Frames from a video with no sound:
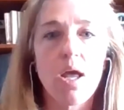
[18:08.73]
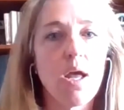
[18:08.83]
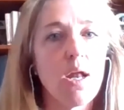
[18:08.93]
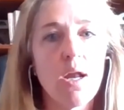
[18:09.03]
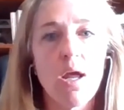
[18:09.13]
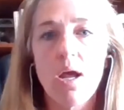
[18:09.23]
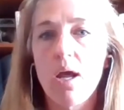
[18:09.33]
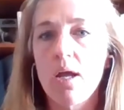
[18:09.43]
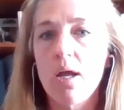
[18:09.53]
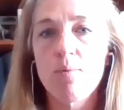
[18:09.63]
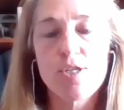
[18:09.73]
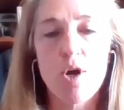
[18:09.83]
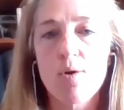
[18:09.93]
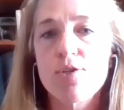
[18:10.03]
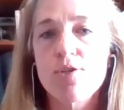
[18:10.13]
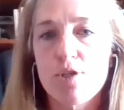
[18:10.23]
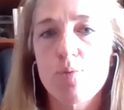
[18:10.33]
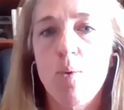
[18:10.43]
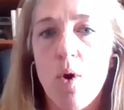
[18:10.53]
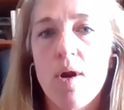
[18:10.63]
and and return to
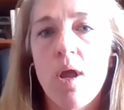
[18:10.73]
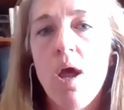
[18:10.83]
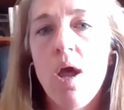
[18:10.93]
sport.